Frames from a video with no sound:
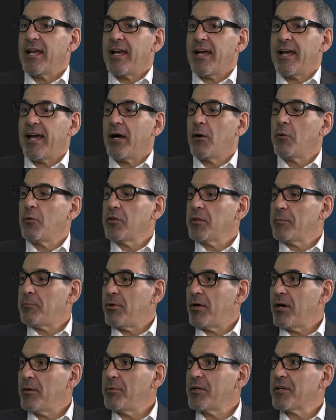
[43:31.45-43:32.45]
How will the
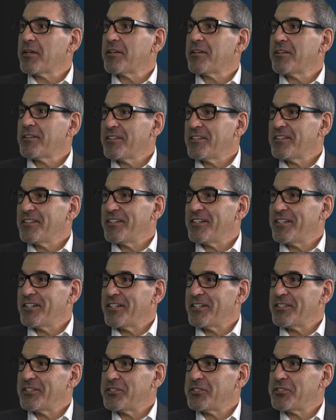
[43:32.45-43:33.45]
public
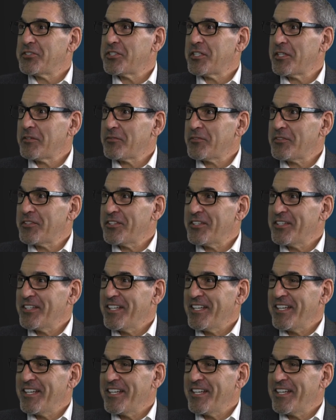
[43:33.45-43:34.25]
shift